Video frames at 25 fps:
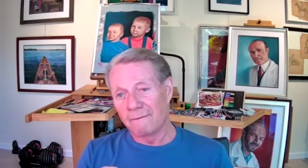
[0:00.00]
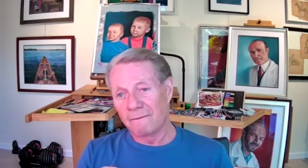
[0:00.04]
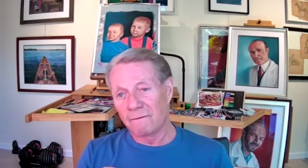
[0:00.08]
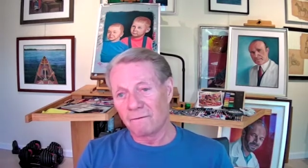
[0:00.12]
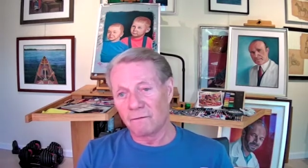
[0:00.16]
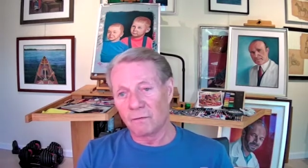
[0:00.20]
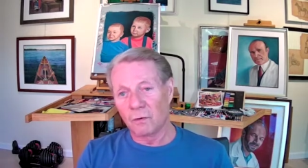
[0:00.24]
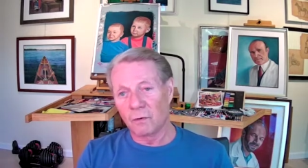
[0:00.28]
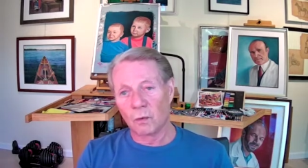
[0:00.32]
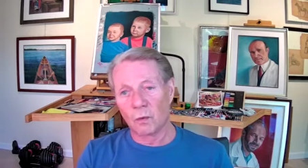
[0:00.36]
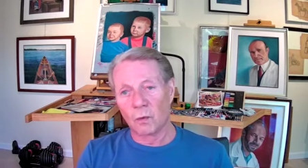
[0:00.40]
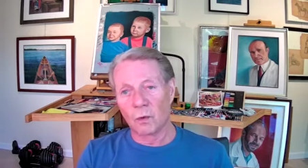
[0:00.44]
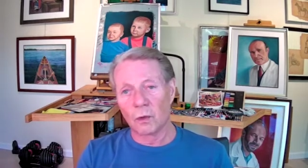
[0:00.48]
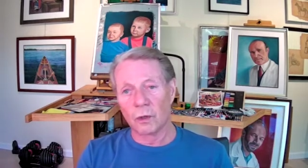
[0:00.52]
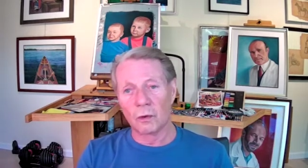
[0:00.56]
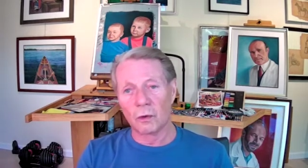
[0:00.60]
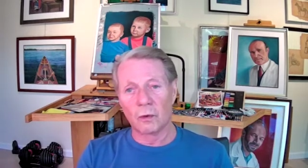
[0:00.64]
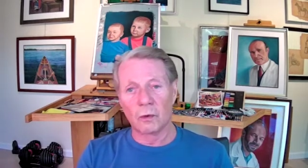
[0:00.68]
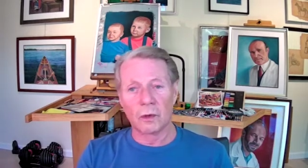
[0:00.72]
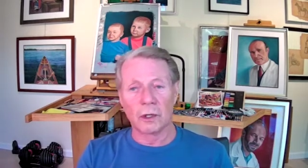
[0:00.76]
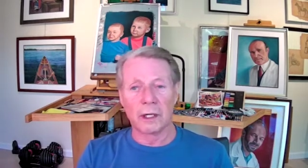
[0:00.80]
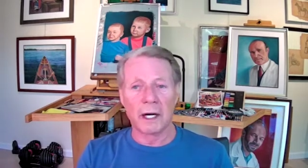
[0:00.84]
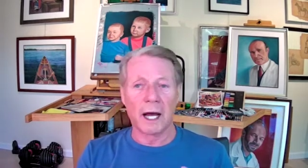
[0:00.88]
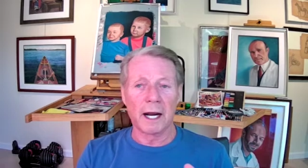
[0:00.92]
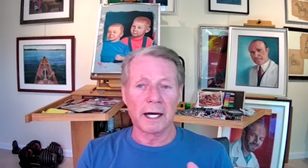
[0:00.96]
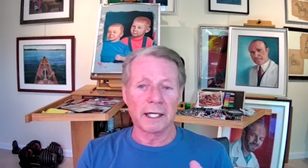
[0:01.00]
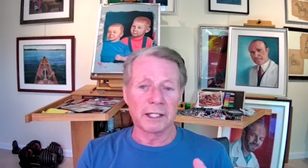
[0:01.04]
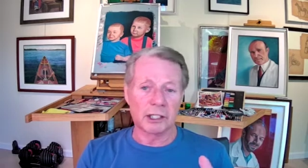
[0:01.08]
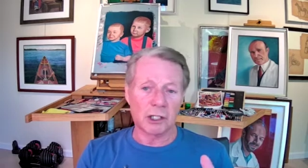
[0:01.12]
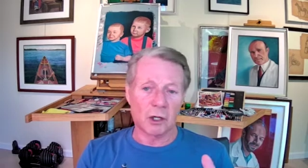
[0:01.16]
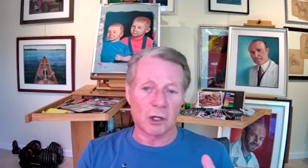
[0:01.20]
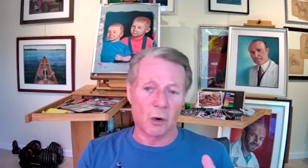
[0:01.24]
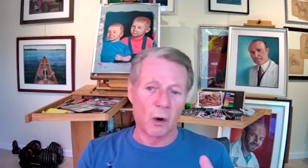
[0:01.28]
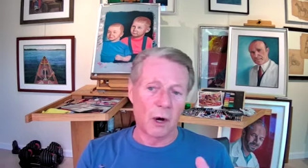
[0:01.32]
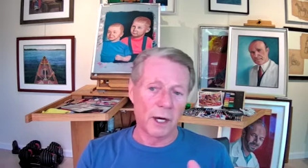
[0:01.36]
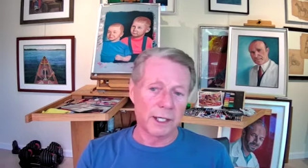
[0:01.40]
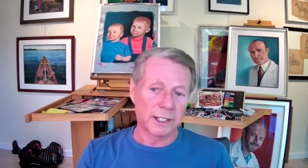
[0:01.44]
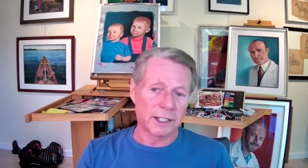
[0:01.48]
were not as
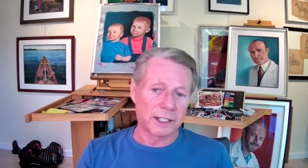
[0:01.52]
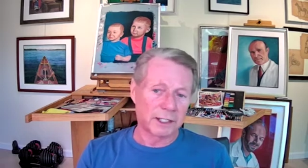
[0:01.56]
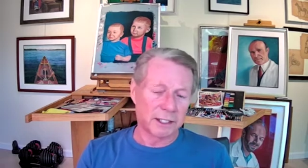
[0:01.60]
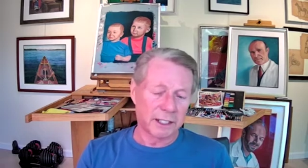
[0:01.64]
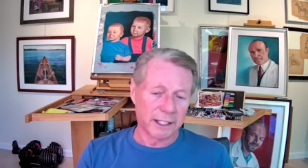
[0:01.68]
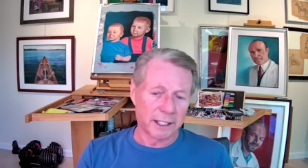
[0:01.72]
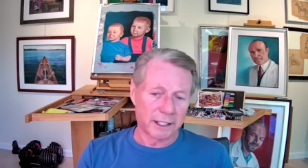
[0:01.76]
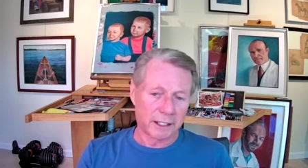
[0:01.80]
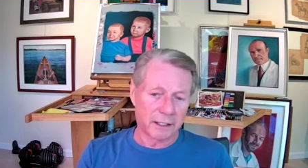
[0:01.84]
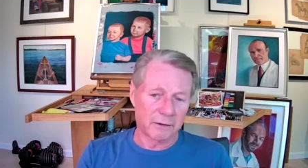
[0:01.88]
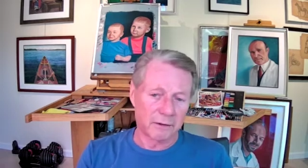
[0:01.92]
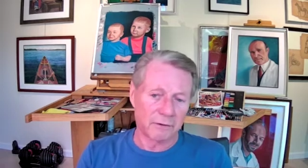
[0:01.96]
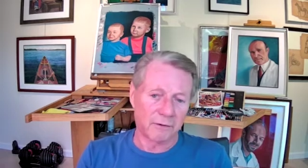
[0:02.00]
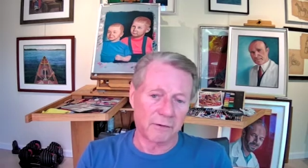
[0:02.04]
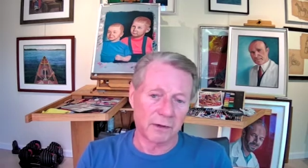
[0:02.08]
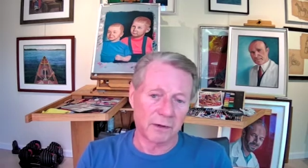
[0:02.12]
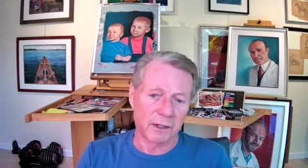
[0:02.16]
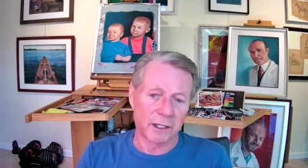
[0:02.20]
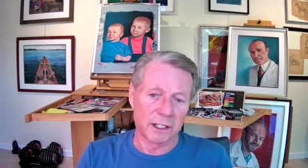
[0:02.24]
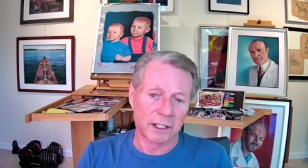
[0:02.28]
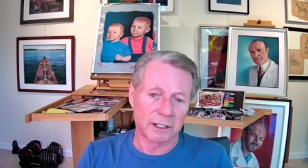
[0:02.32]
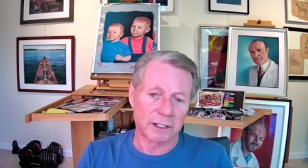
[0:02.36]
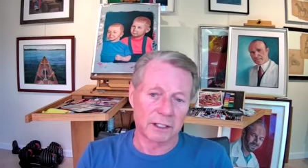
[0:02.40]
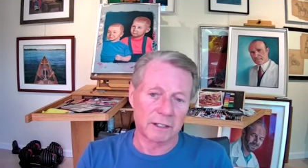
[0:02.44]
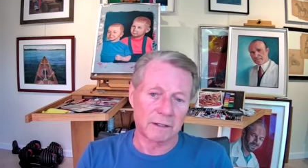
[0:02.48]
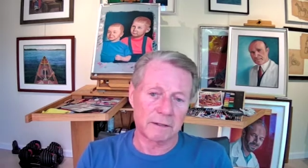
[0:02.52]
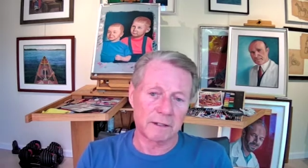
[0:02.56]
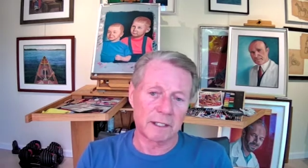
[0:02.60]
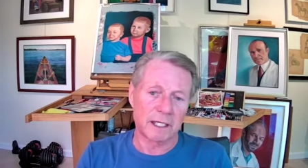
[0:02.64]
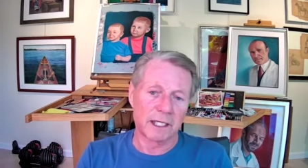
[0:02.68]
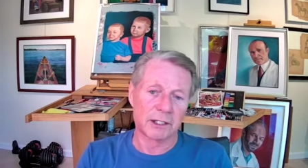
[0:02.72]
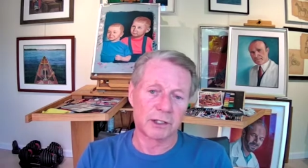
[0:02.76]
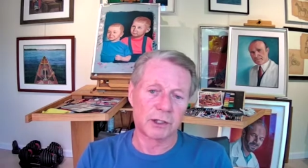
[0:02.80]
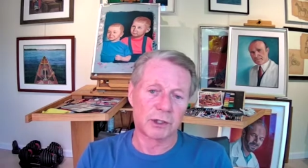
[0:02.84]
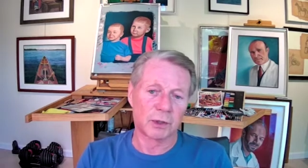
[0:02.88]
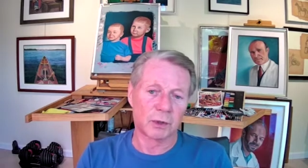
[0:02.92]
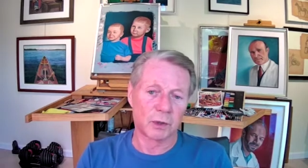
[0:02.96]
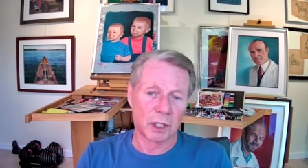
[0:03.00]
quantitative
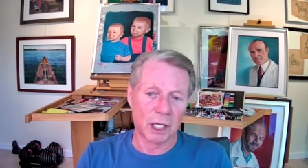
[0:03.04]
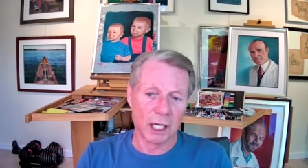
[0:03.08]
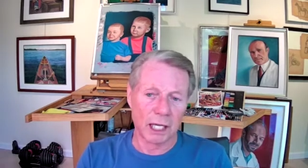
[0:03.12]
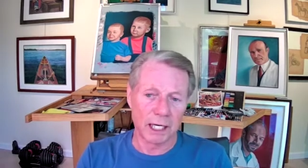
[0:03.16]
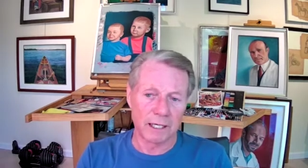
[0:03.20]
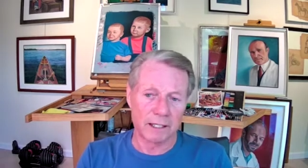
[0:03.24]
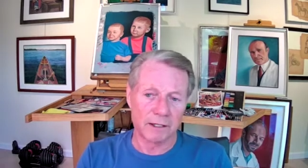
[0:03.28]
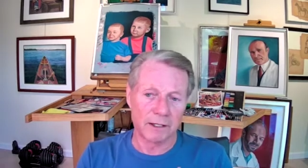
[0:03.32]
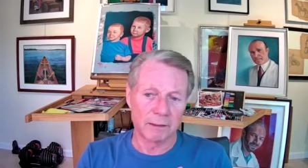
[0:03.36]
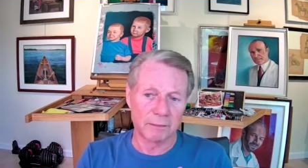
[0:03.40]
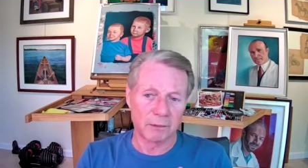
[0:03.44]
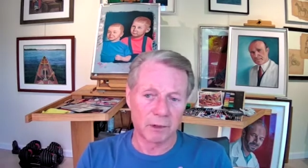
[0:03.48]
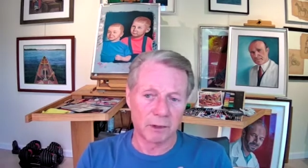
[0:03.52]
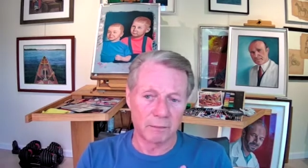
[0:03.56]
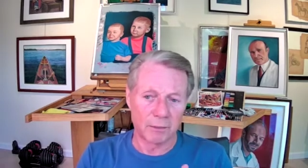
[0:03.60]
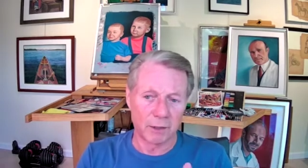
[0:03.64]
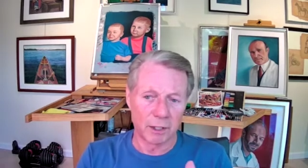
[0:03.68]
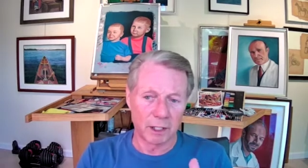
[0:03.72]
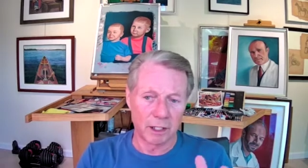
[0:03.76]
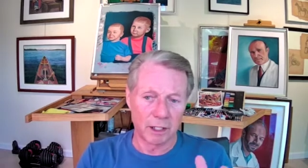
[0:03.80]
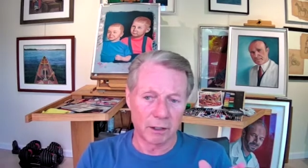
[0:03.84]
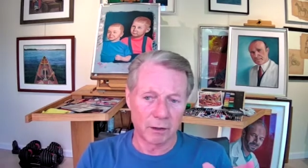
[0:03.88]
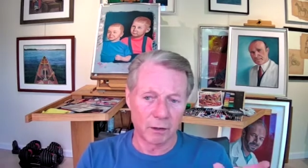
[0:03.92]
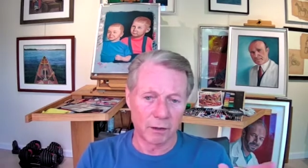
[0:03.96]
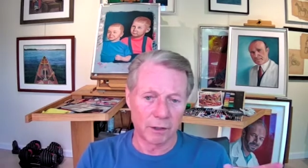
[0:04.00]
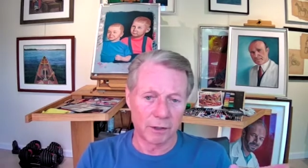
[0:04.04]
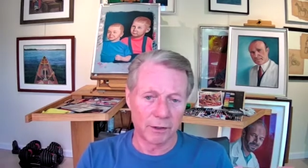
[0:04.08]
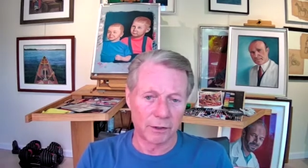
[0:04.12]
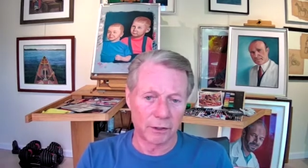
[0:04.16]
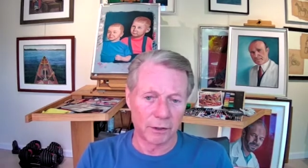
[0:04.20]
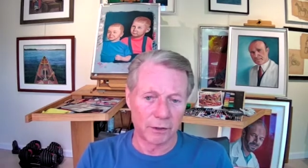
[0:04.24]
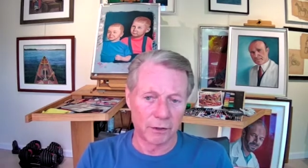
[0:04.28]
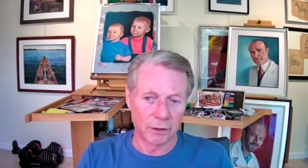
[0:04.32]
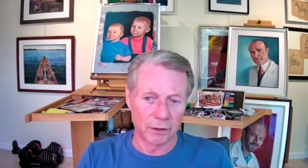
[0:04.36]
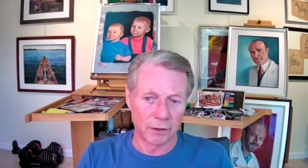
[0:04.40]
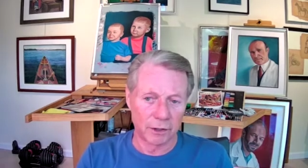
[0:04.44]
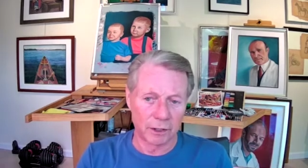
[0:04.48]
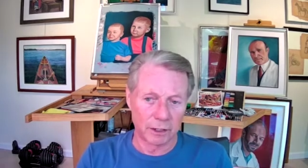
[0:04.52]
as you'd like them to be in order to
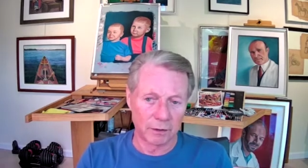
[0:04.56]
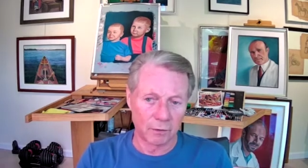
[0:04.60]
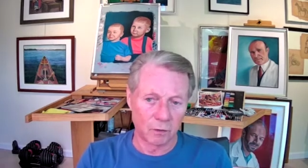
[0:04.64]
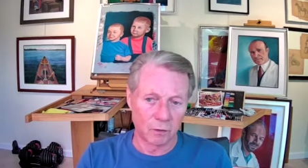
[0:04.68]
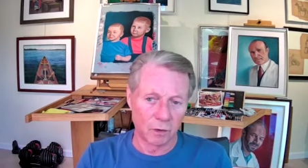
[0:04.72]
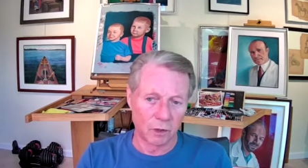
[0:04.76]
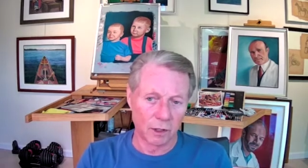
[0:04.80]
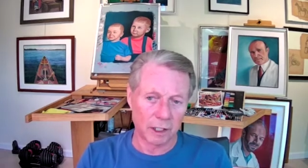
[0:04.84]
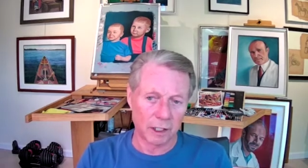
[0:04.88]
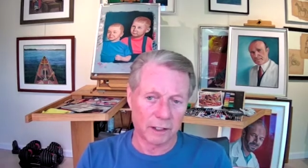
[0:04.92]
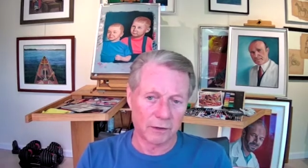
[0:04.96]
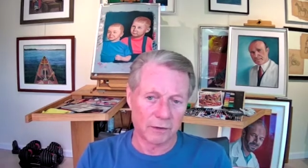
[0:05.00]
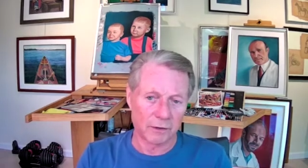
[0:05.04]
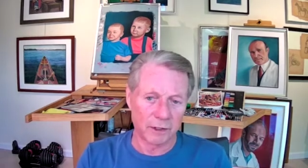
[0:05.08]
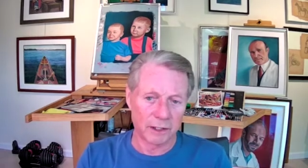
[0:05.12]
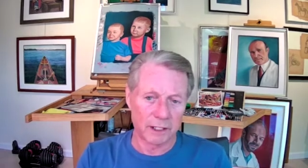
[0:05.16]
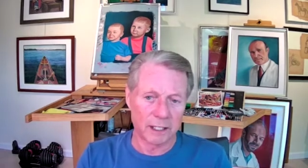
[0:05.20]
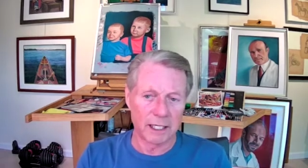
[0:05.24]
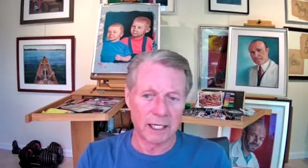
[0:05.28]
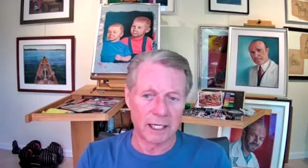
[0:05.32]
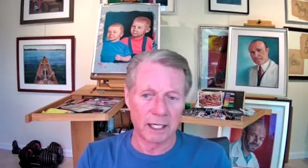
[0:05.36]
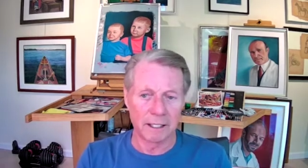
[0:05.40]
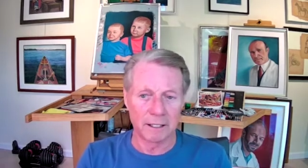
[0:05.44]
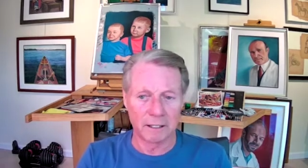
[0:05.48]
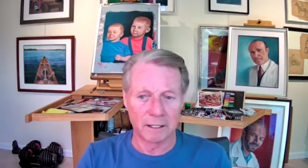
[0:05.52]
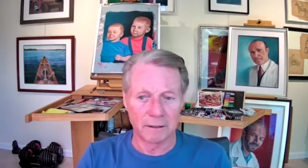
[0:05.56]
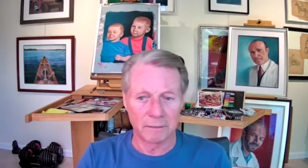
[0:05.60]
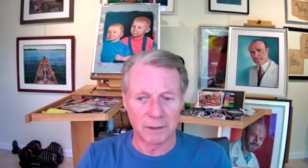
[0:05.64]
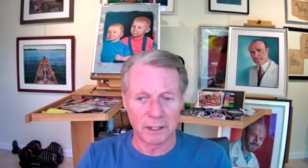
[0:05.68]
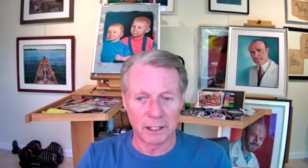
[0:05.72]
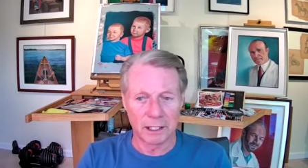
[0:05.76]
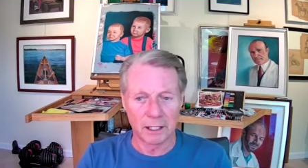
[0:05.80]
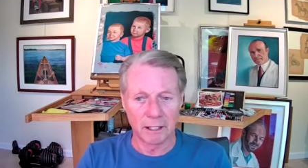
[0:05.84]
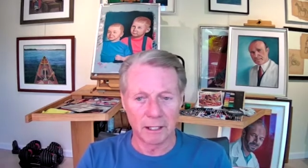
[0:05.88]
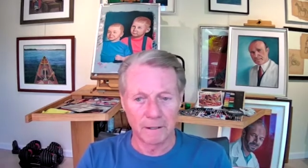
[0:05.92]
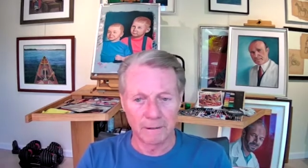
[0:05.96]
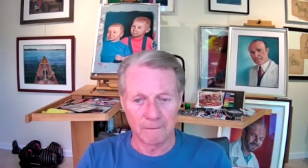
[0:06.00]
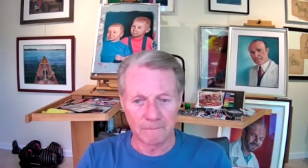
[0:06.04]
do the work that needed to be
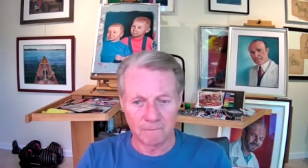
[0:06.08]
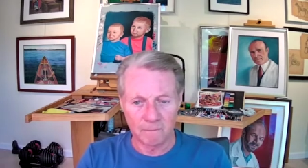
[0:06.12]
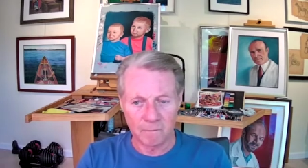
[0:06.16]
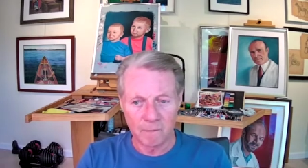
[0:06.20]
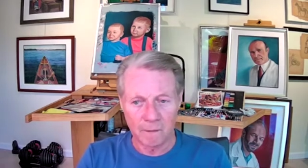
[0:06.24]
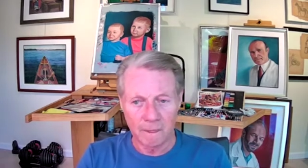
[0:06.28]
done